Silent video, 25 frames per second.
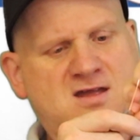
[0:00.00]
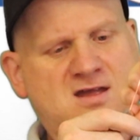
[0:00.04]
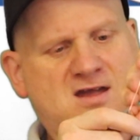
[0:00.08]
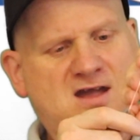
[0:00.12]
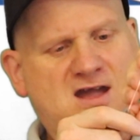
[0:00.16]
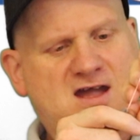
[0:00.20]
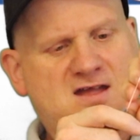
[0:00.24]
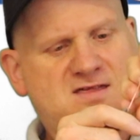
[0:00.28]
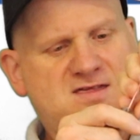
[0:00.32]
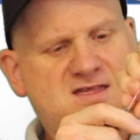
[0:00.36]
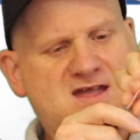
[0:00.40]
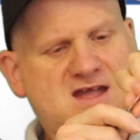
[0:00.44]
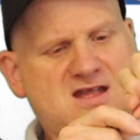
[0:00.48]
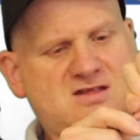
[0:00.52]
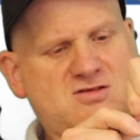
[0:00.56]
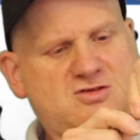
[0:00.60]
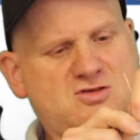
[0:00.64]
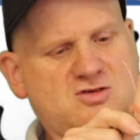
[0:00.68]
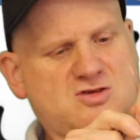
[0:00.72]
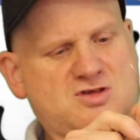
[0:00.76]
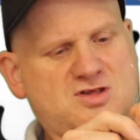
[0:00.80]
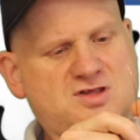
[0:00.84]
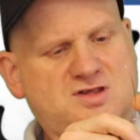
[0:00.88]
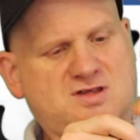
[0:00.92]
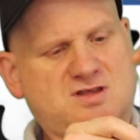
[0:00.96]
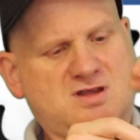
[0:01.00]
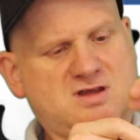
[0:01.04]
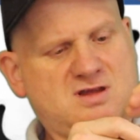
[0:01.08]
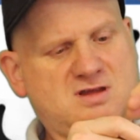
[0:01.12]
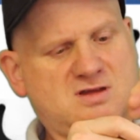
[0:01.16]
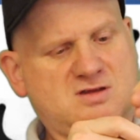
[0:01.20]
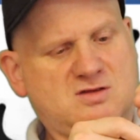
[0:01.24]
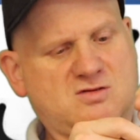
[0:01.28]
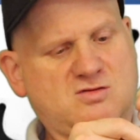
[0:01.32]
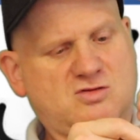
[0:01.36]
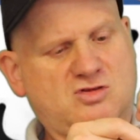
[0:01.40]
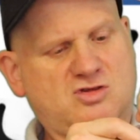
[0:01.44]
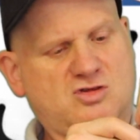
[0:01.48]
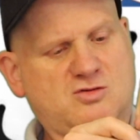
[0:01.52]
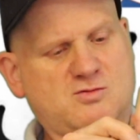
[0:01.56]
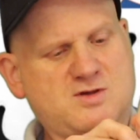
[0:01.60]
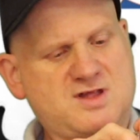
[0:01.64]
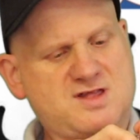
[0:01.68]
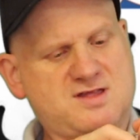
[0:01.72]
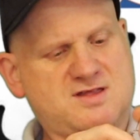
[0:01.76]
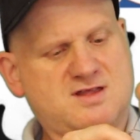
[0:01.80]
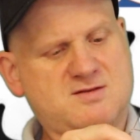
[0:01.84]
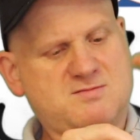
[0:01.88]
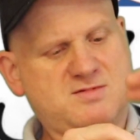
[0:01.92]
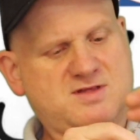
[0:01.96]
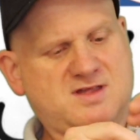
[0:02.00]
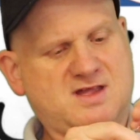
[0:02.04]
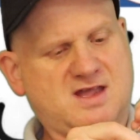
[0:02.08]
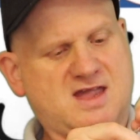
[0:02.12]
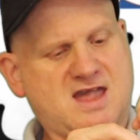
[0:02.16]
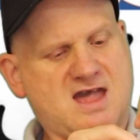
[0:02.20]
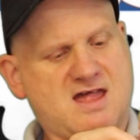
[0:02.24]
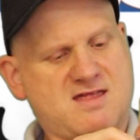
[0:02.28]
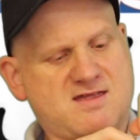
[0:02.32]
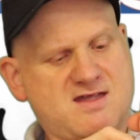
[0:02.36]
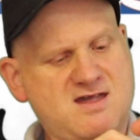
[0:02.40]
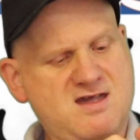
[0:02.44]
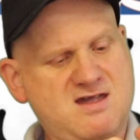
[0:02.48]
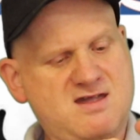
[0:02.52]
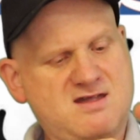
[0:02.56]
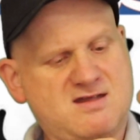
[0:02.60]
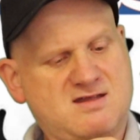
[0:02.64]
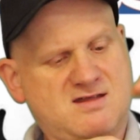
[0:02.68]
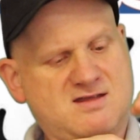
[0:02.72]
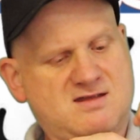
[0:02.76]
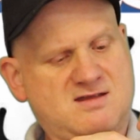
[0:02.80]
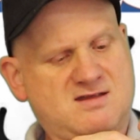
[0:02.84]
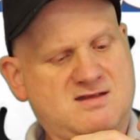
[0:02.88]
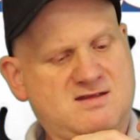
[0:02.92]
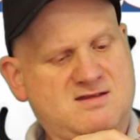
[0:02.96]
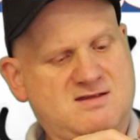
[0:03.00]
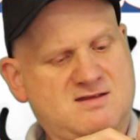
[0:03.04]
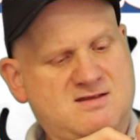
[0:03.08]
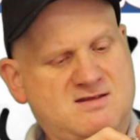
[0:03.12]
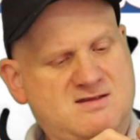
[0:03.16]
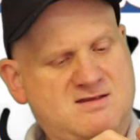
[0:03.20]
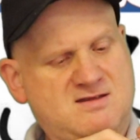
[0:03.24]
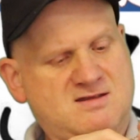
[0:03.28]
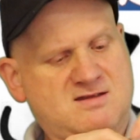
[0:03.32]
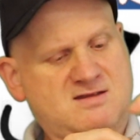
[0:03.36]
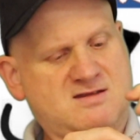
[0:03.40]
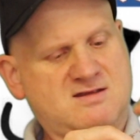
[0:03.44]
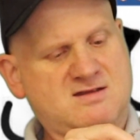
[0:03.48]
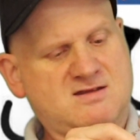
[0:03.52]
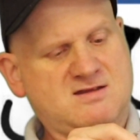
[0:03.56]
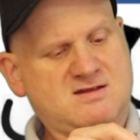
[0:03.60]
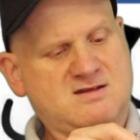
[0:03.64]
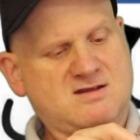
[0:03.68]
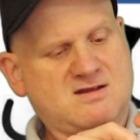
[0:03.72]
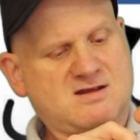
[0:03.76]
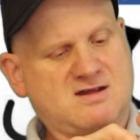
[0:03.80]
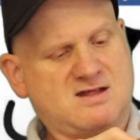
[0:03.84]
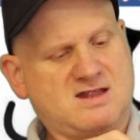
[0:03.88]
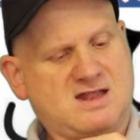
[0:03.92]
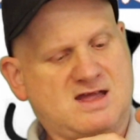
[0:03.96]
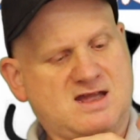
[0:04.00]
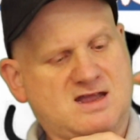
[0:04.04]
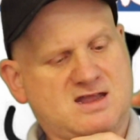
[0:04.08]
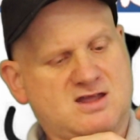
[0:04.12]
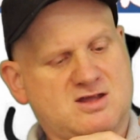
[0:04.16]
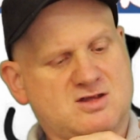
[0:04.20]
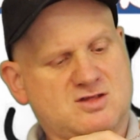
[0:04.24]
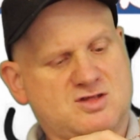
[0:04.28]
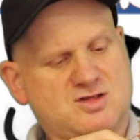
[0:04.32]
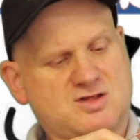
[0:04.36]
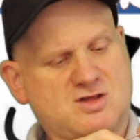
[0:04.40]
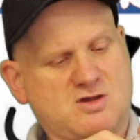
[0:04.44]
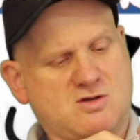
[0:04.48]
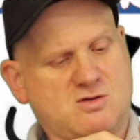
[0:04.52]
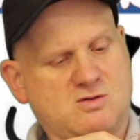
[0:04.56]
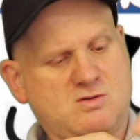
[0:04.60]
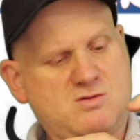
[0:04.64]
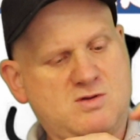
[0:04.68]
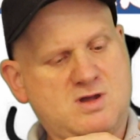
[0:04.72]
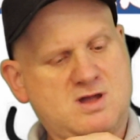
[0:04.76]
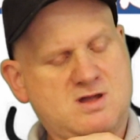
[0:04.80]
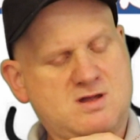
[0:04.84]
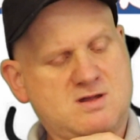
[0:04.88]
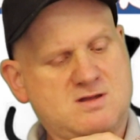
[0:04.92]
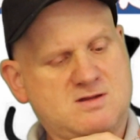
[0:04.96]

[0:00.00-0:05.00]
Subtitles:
and then just twist them together like so.